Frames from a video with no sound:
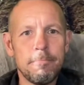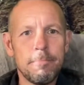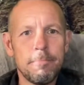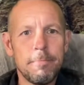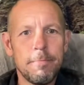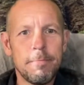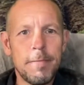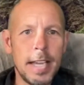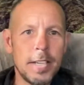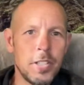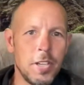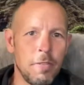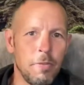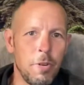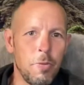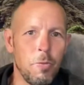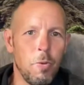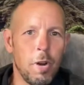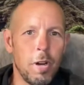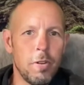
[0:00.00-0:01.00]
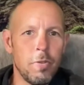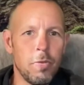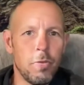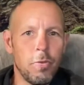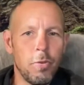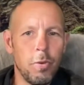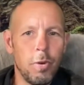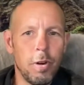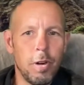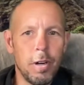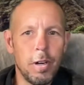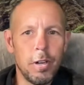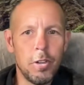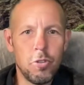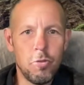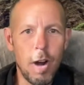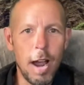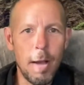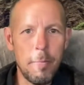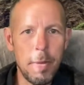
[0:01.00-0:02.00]
Thanks everyone for
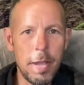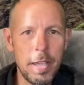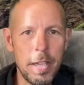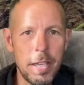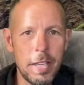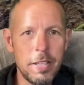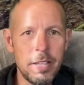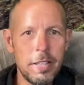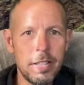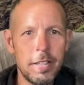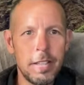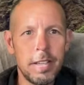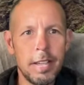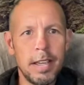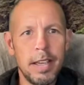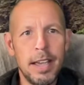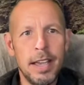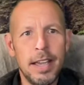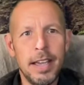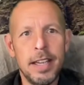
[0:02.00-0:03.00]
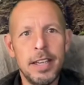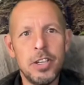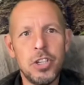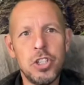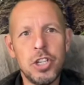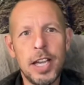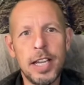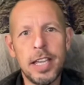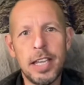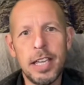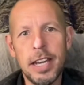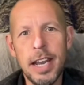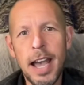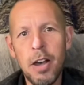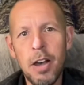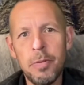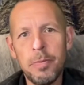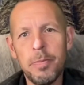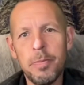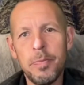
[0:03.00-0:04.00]
dropping in and checking it
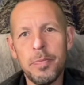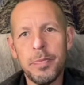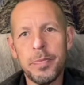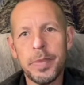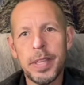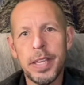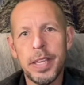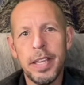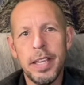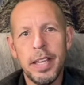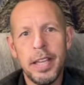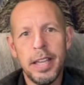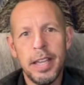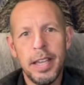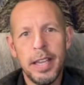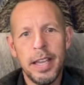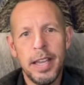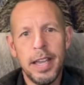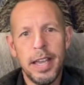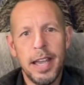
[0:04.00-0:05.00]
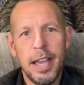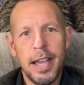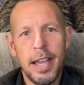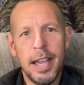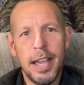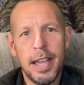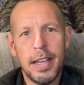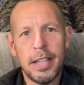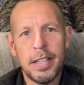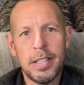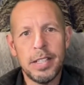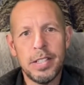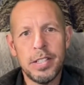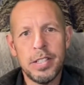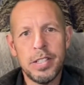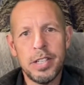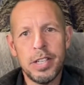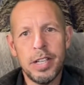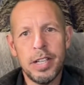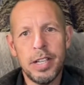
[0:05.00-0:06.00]
out. And
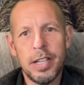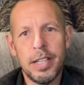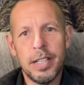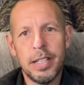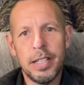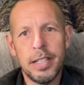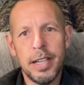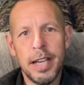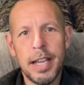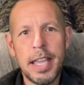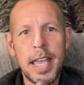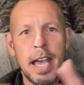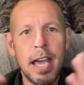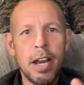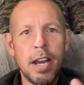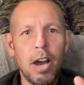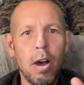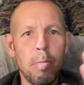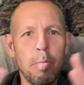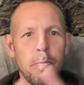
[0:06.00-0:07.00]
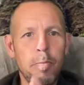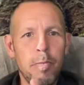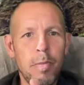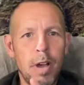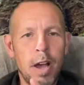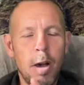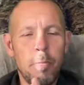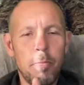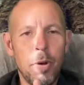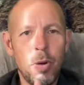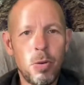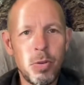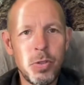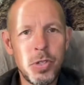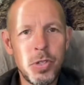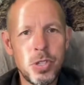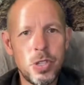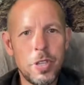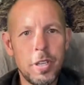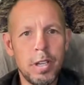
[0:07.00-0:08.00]
again, I'll
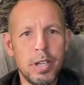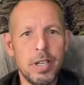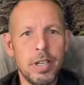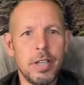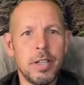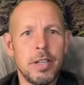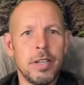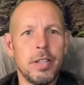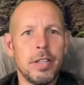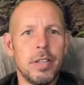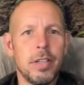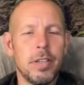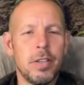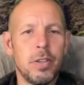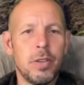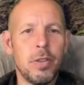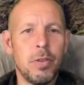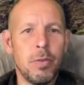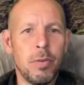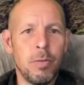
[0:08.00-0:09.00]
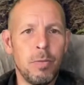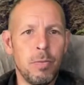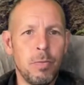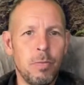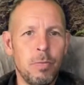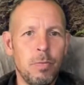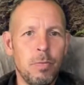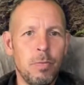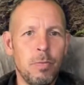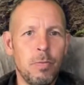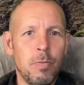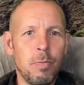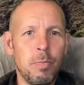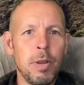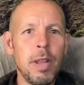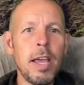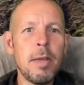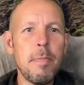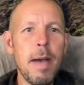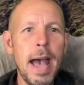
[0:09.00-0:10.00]
post the
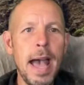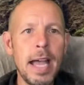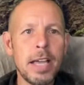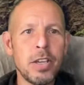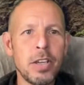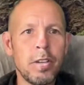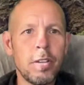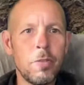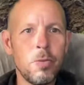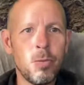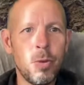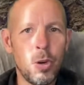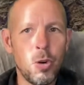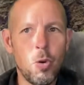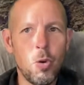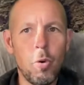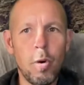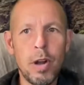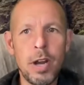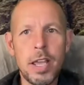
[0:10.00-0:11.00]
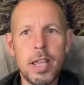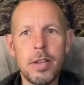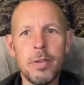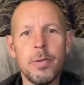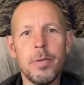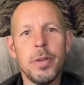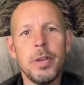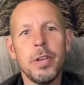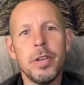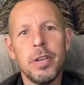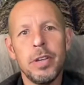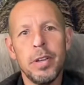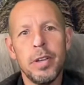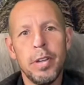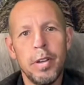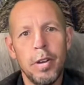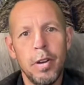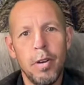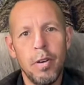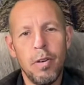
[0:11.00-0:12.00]
playback recording
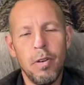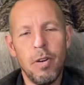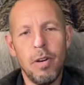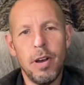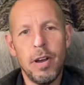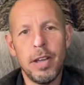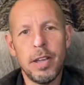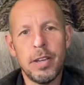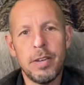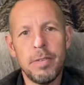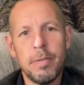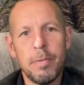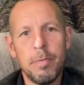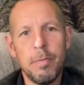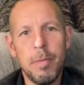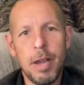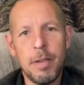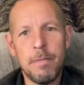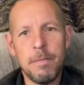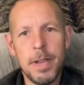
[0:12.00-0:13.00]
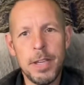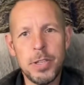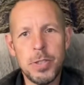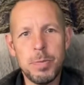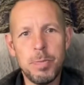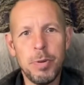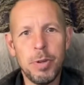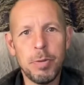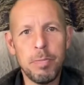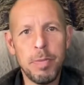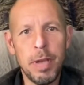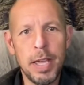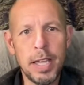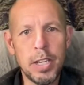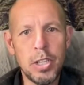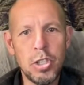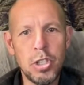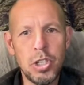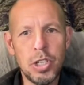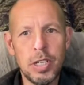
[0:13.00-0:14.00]
on my Facebook
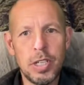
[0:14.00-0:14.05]
page,